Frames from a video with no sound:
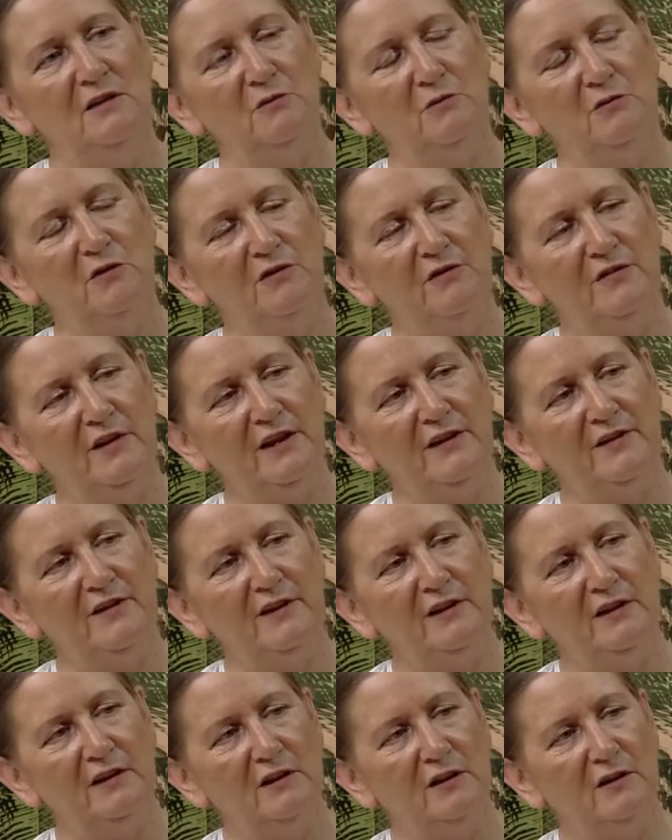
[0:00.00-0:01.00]
will
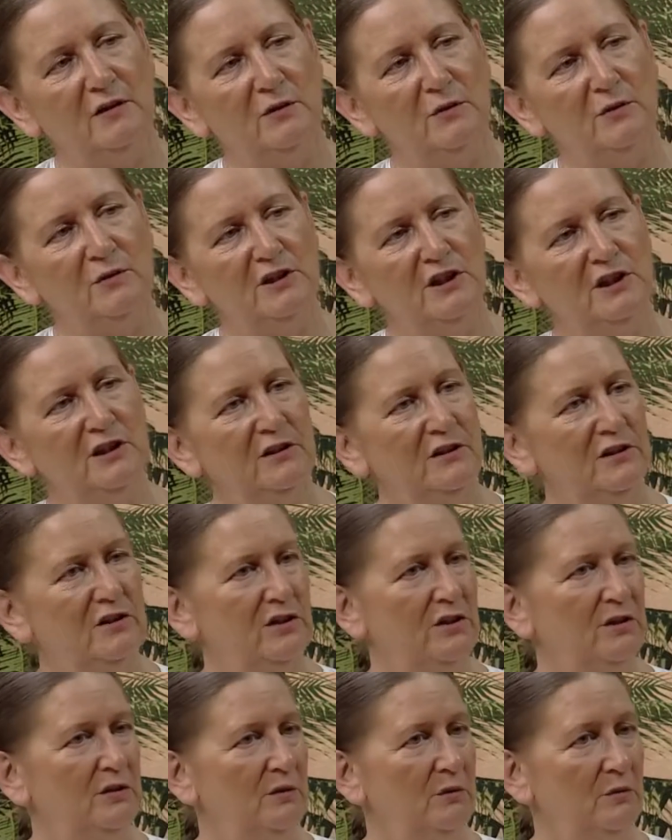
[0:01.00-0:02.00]
vary according
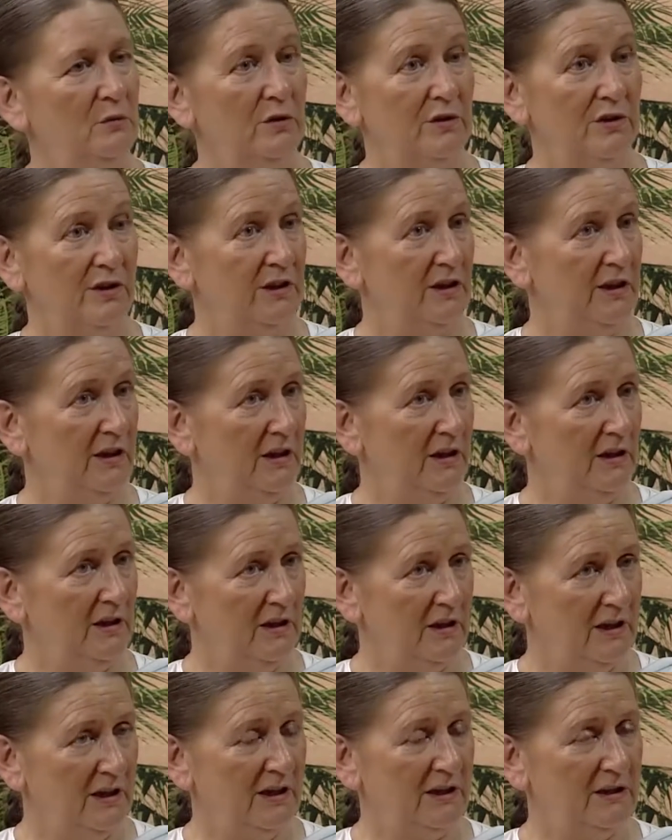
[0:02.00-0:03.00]
to what the
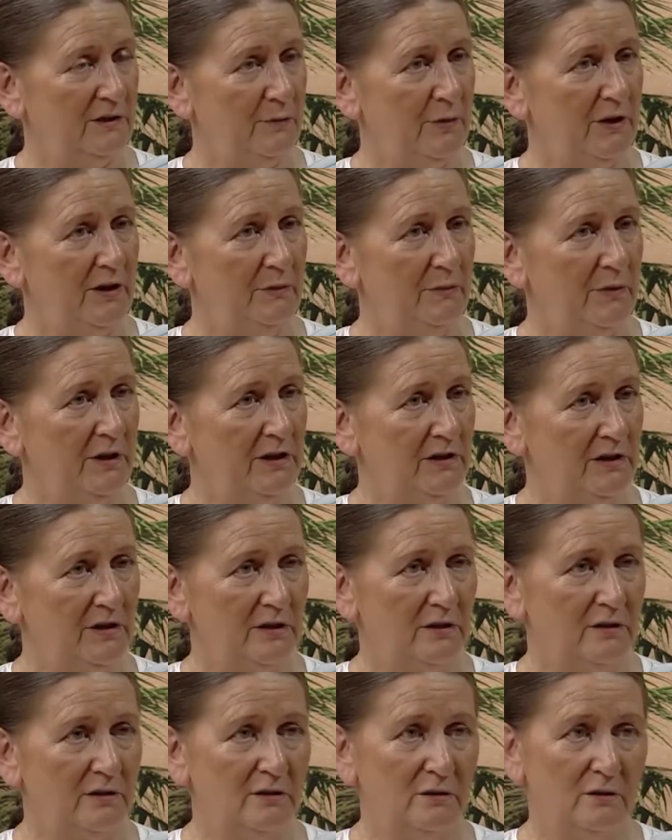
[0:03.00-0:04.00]

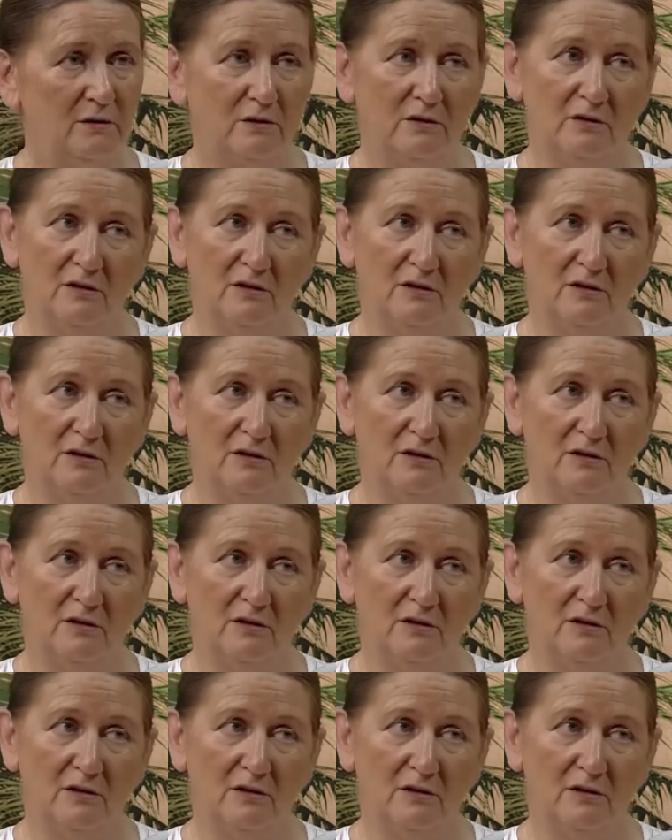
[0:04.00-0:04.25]
experimenter